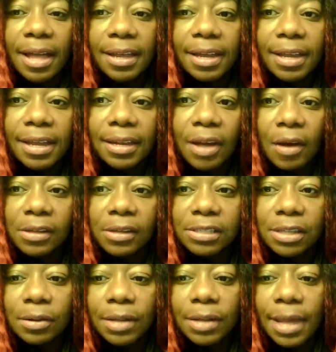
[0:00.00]
And
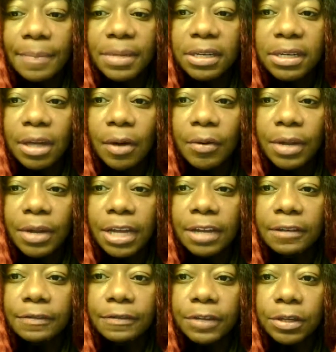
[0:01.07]
also let me know
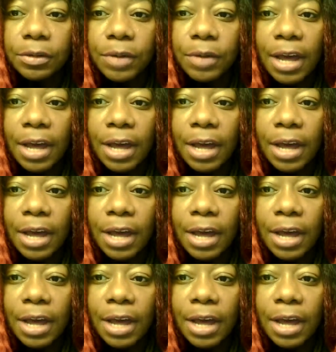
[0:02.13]
if you